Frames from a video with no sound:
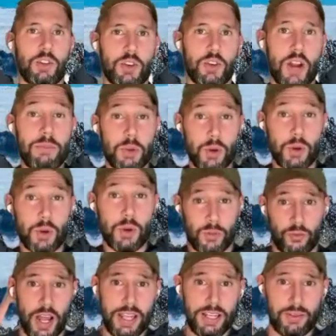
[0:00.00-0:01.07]
Grab your
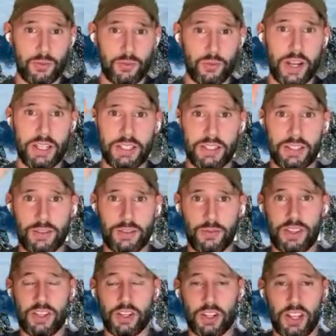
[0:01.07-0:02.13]
right
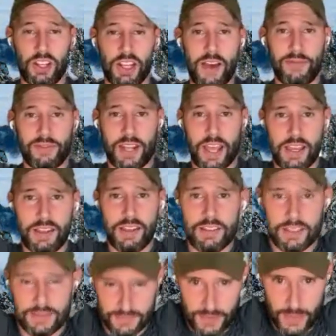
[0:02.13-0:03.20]
wrist with your left
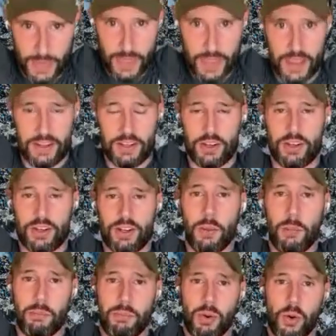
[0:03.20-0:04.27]
hand, and you're going
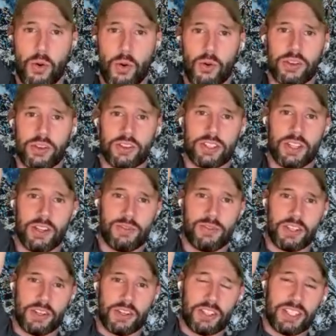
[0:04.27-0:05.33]
to pull
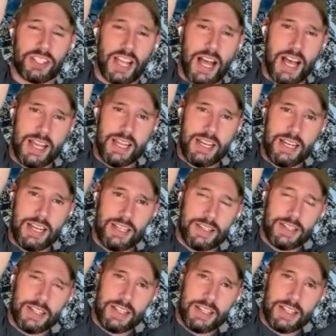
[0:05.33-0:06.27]
yourself to your side,